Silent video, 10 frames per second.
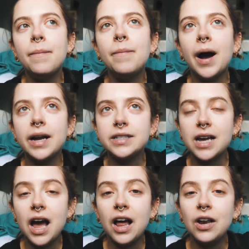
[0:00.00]
but
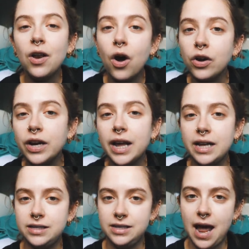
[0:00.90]
her
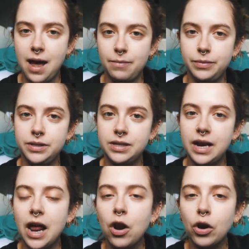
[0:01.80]
longest naps
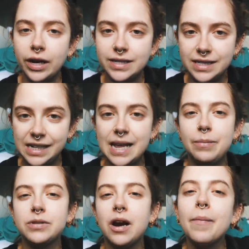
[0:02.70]
and her longest
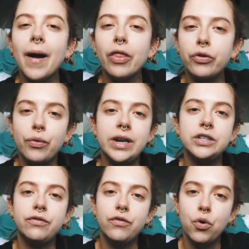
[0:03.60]
sleeps are about three
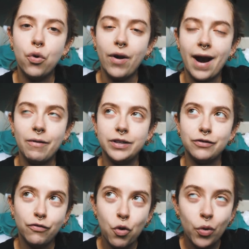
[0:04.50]
to four hours.
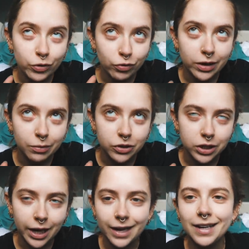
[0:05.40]
Four was really
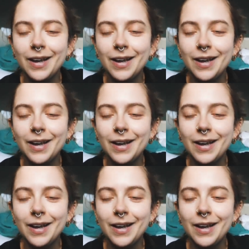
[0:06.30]
pushing it.